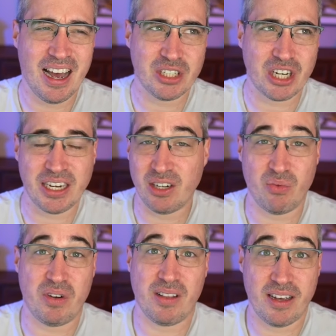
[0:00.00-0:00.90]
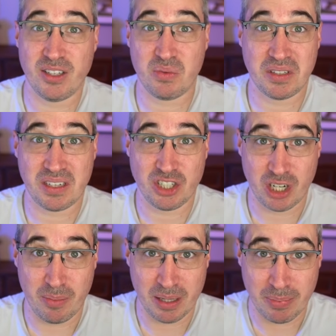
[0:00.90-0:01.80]
which I didn't realize was such
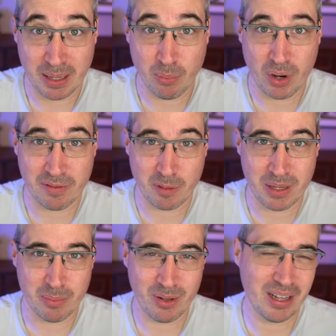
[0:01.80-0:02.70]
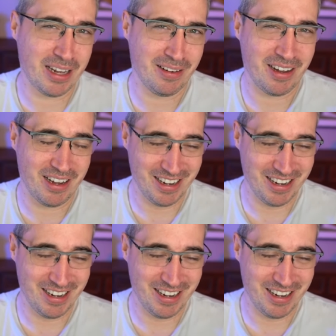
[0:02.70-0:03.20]
a big pain point for people. And